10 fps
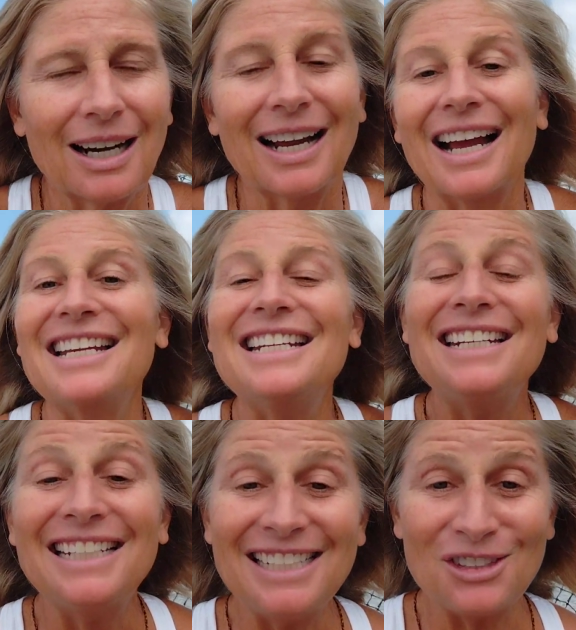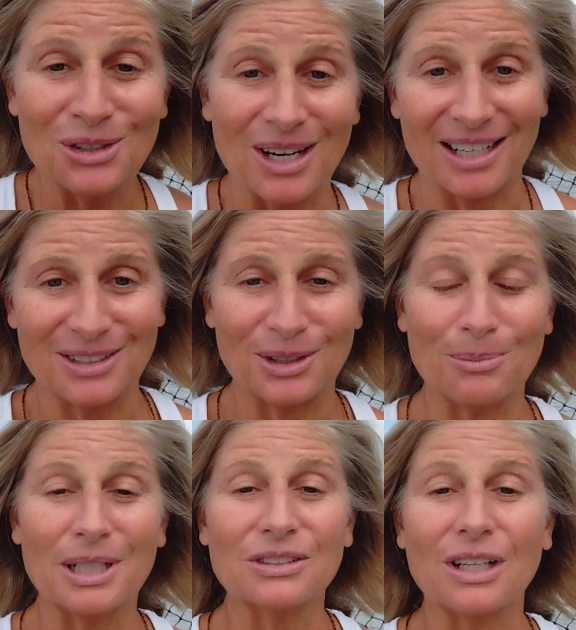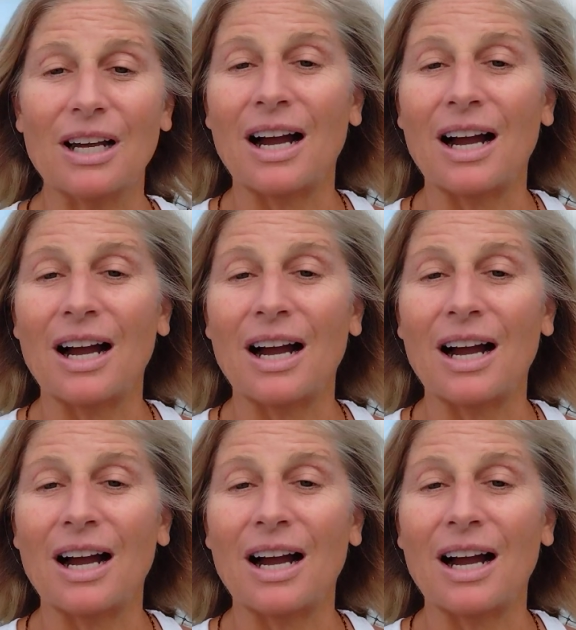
I, I need you guys to because